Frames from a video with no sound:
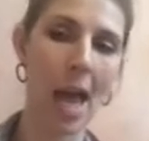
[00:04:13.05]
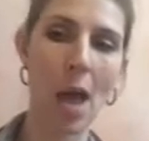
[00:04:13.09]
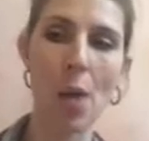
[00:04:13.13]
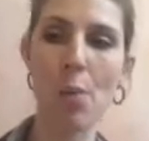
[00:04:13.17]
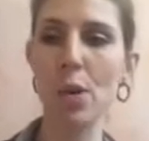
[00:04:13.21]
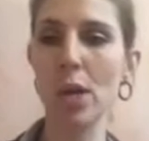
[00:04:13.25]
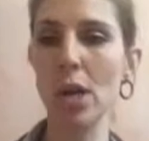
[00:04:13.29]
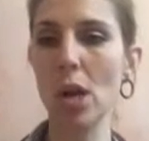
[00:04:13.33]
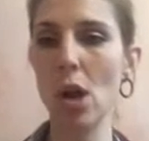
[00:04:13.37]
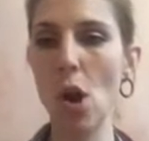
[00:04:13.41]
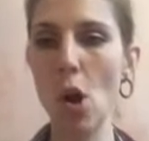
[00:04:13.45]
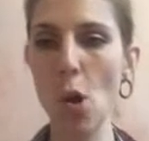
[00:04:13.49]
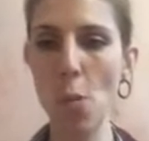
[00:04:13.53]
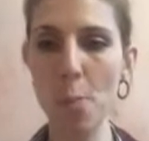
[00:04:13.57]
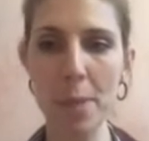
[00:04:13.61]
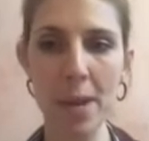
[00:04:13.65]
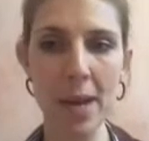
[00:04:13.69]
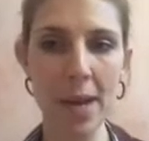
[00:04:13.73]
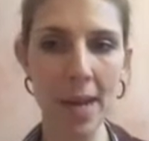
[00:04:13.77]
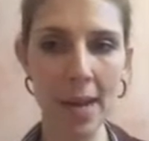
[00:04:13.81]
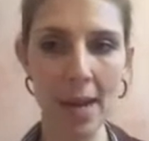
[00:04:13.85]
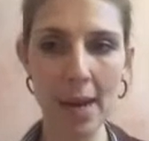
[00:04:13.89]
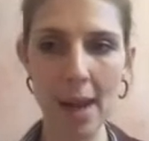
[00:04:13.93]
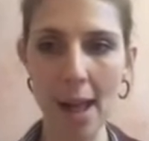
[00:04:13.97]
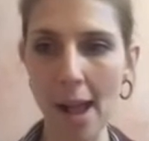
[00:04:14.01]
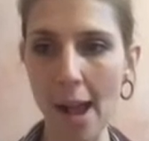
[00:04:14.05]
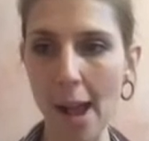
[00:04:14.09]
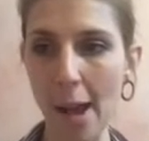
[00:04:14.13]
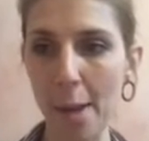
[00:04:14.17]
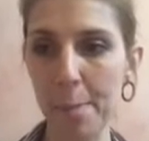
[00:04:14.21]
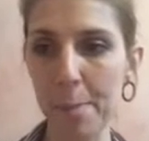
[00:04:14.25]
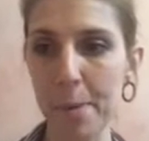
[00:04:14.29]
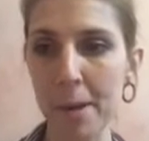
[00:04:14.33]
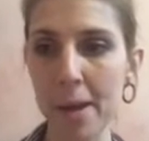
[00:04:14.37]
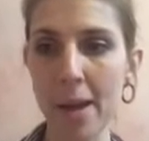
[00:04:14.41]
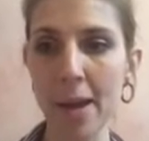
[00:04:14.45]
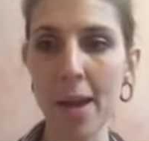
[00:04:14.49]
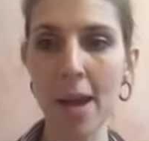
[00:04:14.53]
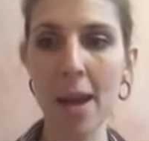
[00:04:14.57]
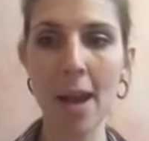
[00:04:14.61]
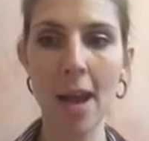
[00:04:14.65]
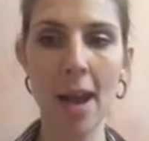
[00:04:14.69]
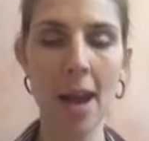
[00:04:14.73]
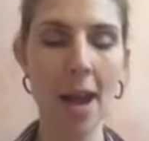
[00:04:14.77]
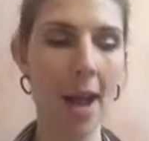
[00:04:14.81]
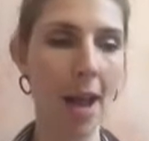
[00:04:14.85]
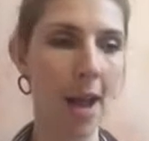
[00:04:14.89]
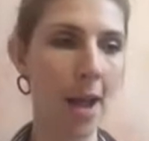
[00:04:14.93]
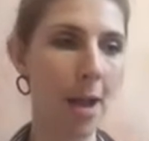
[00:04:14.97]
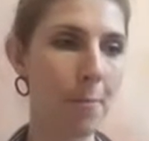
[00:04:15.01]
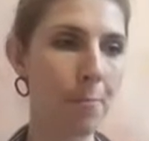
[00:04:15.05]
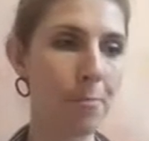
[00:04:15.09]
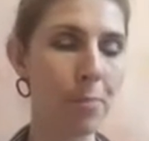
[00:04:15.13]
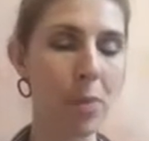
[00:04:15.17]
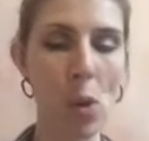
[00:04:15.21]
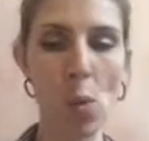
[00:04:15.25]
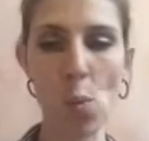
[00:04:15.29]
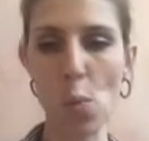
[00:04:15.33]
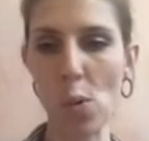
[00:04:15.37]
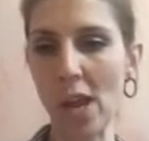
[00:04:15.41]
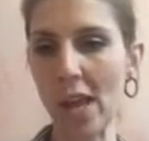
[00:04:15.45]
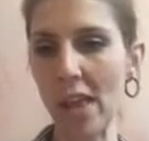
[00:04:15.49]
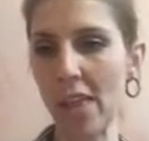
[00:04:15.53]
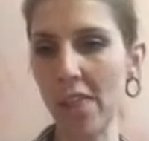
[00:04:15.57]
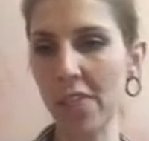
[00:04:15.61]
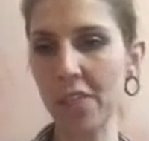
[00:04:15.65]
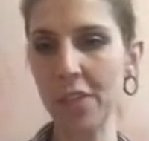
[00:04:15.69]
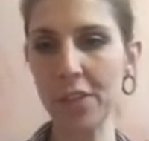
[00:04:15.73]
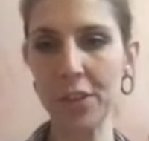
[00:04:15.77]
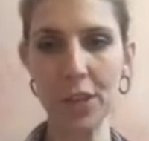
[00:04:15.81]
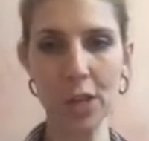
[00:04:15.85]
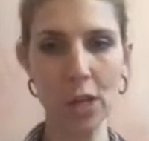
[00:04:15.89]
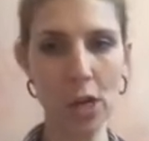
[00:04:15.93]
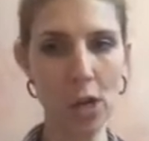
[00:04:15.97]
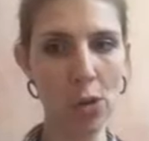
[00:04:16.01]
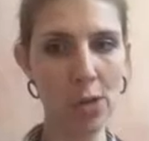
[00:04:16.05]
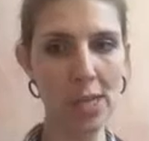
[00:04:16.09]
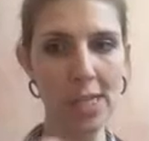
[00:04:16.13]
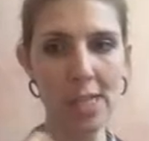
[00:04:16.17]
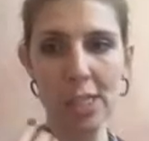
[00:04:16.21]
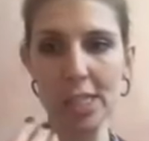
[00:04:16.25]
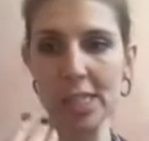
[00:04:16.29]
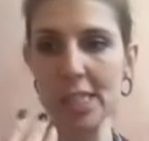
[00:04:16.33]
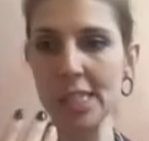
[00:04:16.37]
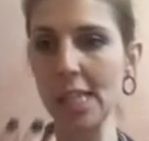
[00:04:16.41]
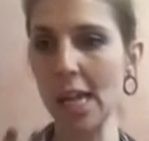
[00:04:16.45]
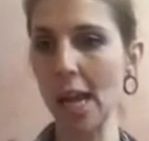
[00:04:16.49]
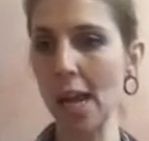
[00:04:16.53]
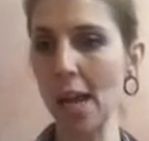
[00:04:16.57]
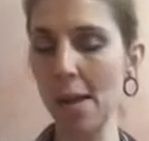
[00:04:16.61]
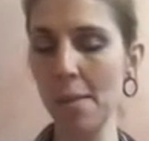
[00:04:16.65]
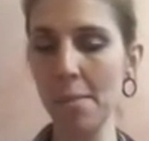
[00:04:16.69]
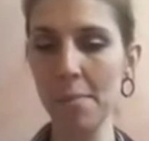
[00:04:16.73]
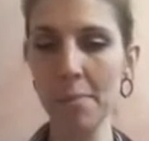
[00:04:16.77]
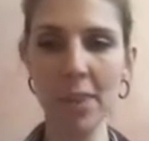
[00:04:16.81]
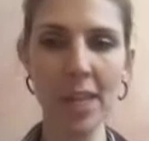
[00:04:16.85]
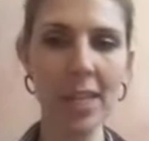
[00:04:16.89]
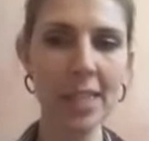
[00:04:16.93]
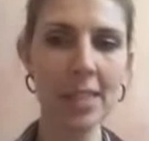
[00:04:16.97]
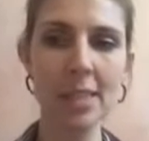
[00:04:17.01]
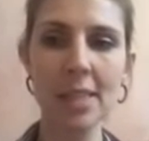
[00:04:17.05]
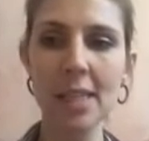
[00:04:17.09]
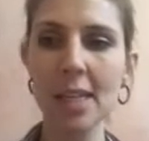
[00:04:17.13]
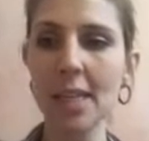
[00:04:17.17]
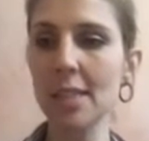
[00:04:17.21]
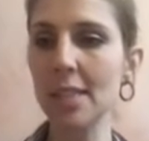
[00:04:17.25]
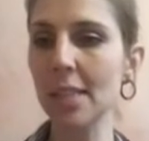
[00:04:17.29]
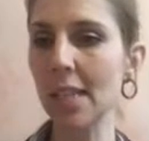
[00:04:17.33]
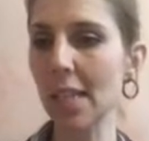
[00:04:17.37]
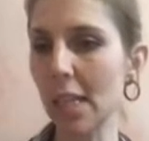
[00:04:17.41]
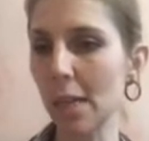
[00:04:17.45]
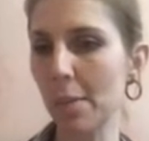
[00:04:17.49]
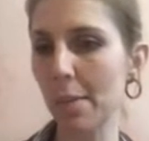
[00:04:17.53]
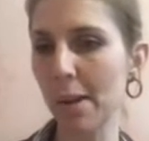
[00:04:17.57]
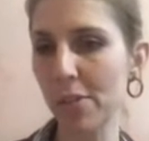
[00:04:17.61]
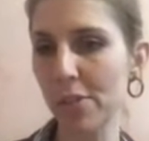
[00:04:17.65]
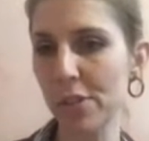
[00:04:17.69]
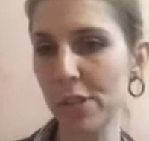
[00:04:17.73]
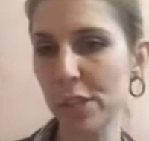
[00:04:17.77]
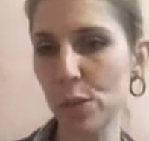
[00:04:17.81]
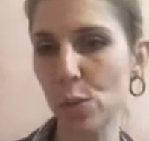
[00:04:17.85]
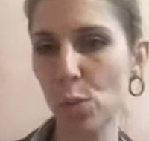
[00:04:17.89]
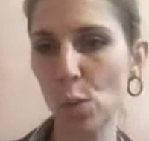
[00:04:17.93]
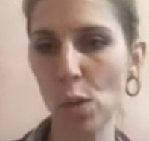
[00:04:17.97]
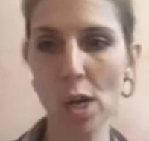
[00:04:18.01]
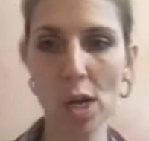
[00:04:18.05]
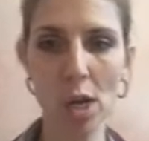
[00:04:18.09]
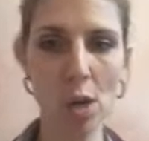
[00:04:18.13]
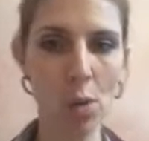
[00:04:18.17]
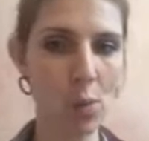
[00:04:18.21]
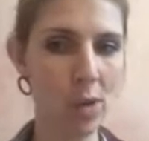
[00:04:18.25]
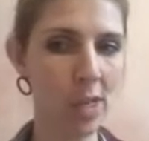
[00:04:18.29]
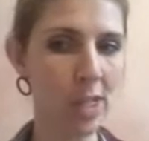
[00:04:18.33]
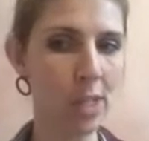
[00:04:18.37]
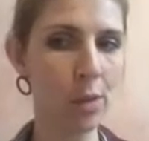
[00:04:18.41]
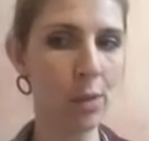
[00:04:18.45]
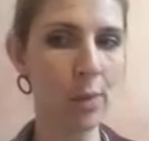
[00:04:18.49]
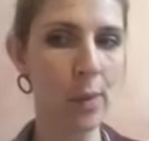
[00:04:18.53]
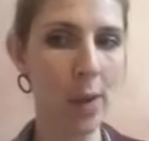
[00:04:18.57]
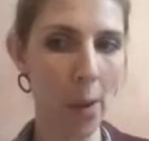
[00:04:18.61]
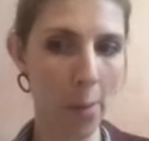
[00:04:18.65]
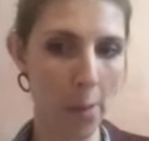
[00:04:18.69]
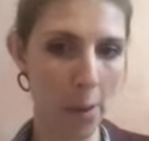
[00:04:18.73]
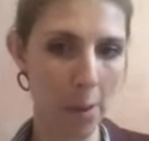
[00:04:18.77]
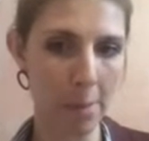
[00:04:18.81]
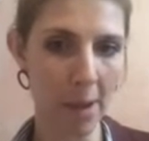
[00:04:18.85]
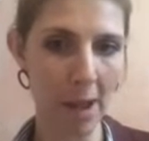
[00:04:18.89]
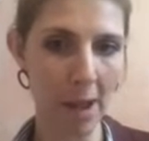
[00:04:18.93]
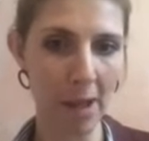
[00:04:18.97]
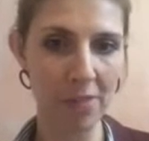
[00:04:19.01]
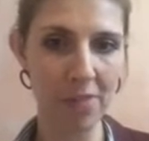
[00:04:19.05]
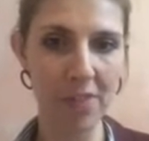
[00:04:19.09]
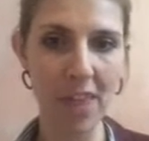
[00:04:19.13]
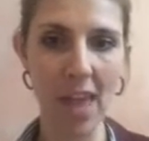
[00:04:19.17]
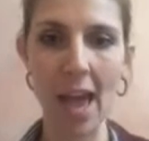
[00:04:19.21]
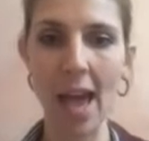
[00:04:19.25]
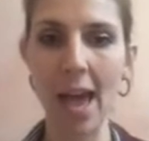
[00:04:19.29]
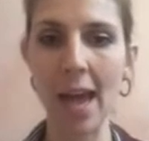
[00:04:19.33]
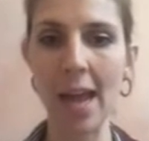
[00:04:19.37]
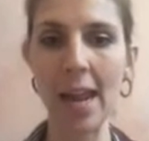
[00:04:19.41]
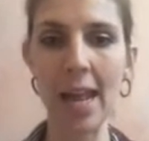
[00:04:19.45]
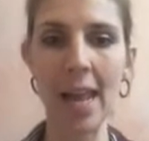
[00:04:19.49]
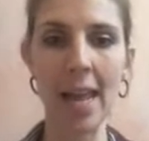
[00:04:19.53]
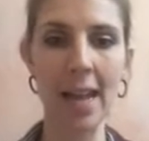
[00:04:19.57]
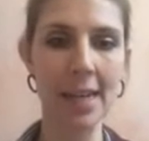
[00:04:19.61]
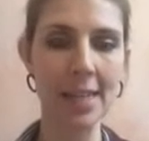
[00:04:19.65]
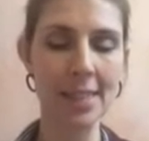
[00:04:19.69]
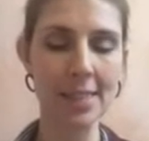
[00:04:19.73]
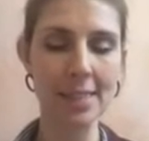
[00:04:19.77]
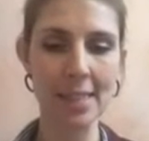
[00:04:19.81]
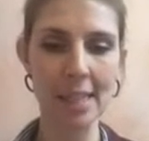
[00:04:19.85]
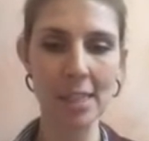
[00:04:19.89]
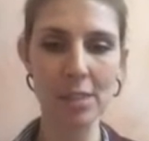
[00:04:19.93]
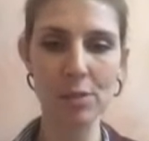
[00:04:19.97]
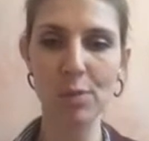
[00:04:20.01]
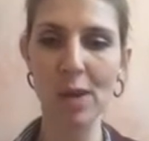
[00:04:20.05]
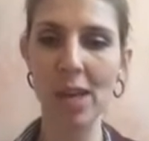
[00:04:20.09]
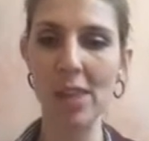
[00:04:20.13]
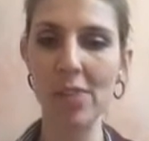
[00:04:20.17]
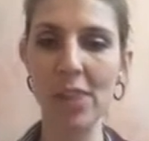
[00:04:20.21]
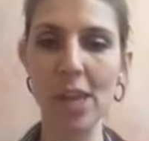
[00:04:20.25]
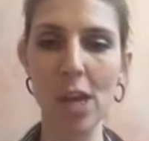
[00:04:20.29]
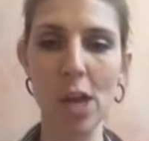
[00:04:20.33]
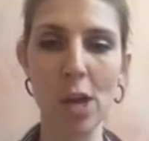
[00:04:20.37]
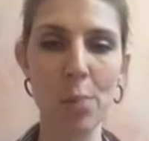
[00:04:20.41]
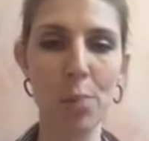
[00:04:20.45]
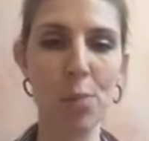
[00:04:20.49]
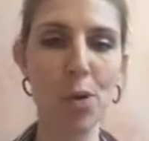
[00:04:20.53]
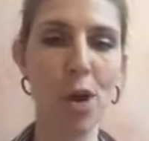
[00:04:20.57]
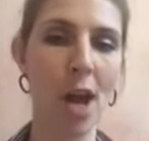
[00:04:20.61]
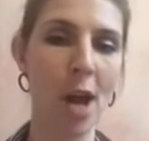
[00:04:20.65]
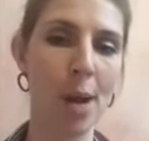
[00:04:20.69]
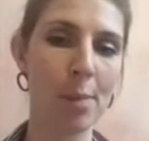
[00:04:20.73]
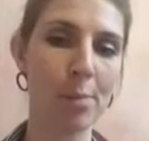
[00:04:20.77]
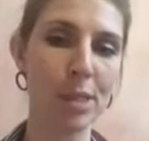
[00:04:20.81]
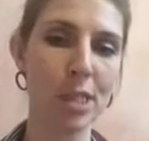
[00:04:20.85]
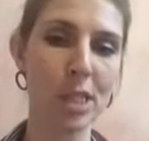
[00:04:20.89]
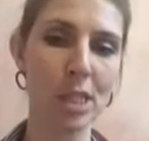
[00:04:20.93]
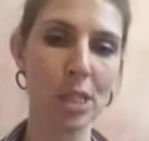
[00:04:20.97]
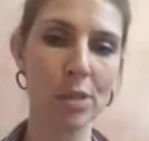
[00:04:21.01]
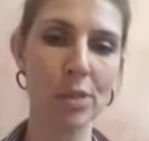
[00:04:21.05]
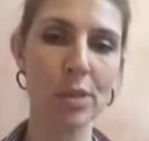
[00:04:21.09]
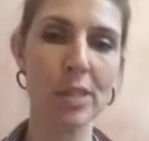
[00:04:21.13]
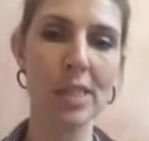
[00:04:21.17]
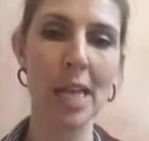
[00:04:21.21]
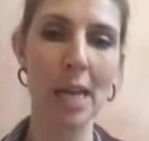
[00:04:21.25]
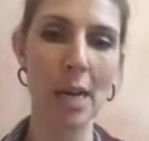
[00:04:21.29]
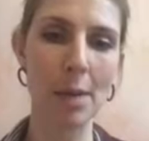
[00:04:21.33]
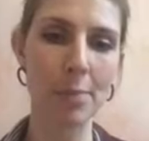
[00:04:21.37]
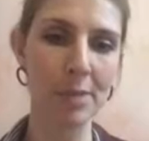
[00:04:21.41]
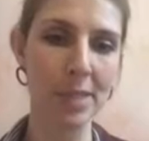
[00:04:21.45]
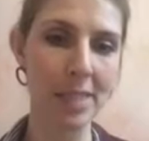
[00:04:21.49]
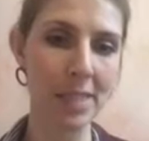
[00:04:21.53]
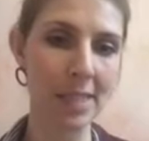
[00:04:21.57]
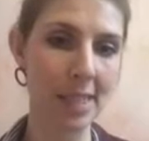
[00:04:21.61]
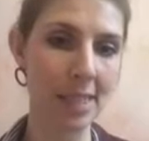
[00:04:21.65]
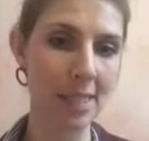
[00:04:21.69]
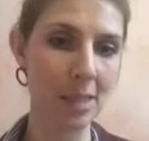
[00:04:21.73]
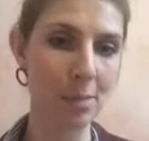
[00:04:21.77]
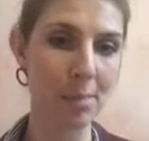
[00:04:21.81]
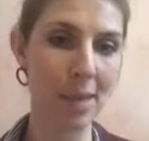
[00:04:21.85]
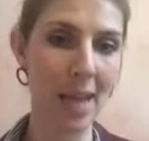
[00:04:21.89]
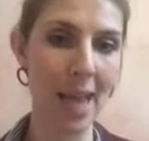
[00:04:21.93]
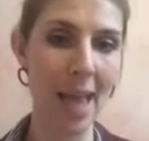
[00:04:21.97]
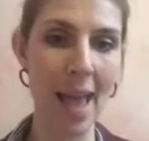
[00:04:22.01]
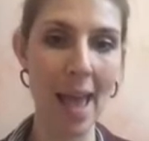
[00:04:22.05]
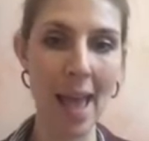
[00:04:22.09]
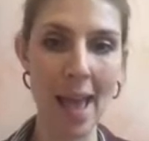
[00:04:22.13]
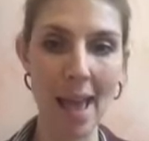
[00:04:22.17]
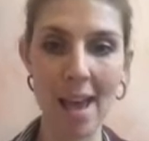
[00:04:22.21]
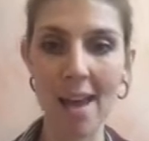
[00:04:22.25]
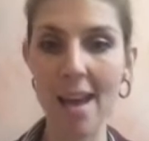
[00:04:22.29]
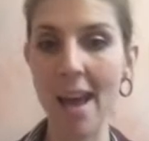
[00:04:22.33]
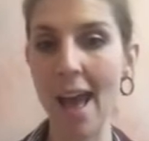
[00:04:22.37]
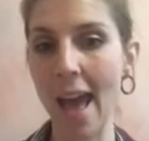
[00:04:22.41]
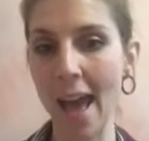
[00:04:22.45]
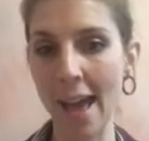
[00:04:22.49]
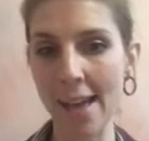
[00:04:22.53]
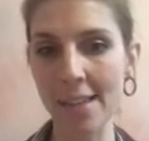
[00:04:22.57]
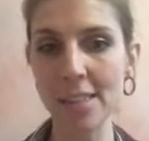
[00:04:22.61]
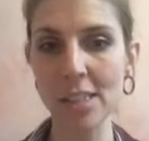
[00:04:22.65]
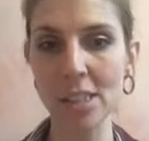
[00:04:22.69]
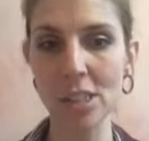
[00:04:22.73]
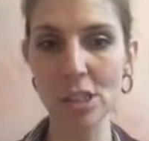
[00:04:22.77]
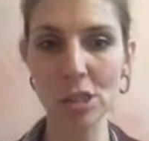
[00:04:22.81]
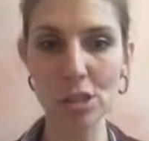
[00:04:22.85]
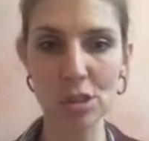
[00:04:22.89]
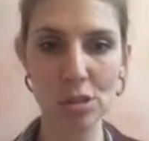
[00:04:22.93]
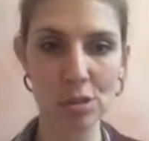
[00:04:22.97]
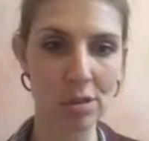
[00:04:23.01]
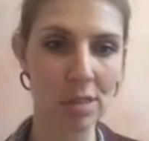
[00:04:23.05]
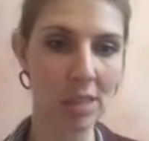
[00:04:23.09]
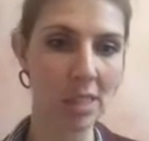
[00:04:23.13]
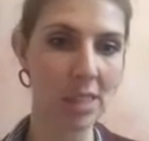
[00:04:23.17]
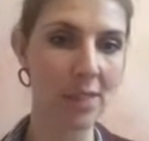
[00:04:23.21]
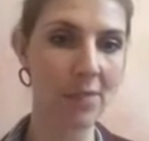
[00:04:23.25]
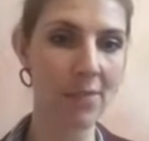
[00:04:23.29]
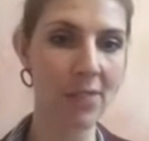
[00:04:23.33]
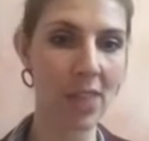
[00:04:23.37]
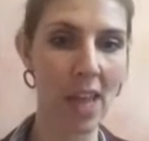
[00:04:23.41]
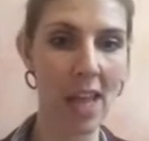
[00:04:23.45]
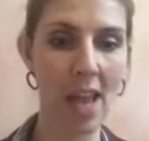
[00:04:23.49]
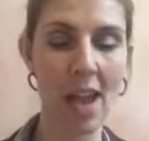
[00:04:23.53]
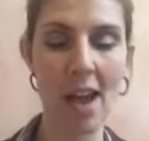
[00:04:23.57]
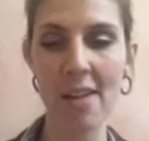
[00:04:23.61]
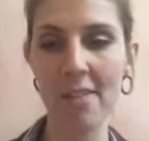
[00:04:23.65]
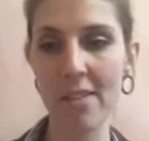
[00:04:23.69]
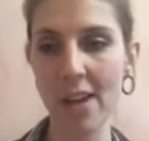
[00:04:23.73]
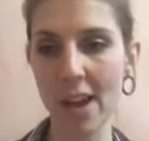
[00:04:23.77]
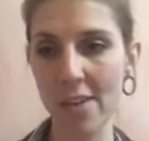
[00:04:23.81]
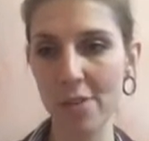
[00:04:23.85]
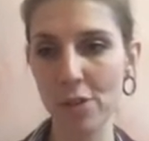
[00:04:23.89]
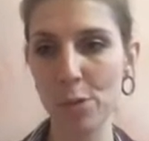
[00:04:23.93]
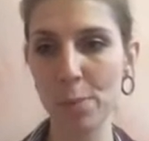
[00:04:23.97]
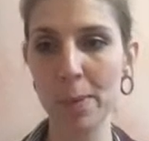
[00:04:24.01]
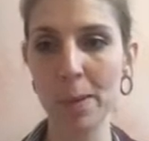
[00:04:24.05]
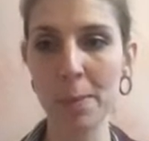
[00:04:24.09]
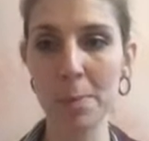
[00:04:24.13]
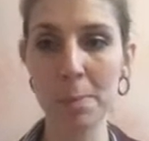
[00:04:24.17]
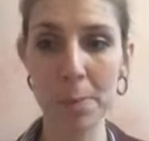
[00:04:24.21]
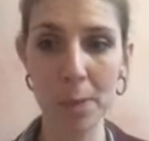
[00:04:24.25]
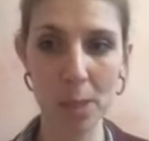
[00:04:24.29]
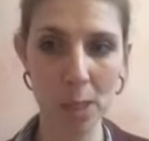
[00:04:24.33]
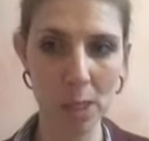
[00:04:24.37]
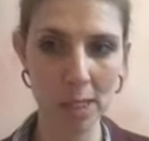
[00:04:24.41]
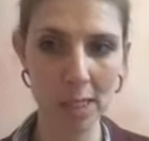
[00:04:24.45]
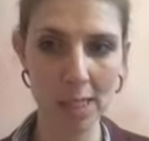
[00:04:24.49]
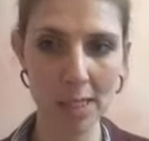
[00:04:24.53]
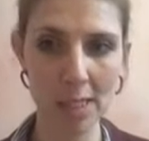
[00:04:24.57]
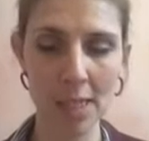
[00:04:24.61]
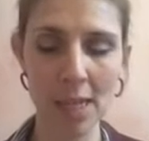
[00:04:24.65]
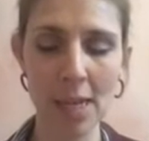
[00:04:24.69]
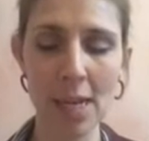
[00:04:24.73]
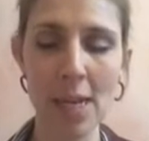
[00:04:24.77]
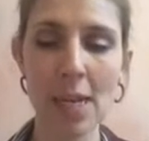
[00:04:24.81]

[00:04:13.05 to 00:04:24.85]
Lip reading: I would open it up with, here's some, let's think about this word. What do you know about that? And it says right there, prompts you, set up this lesson by asking students if they have ever been bullied.